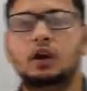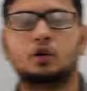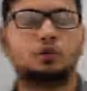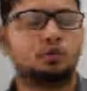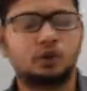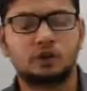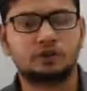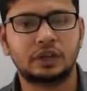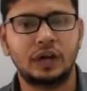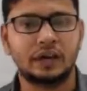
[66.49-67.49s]
or one
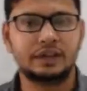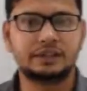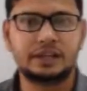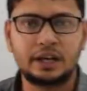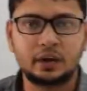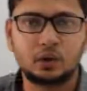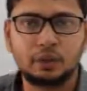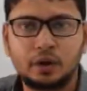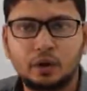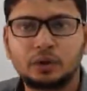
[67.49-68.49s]
of the highest
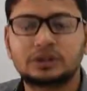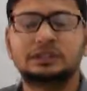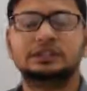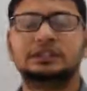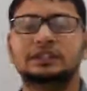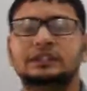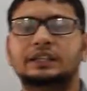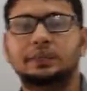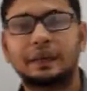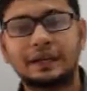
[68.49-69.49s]
economic growth since
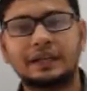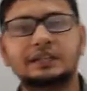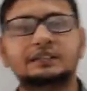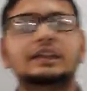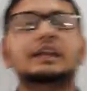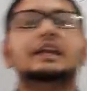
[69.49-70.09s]
independence.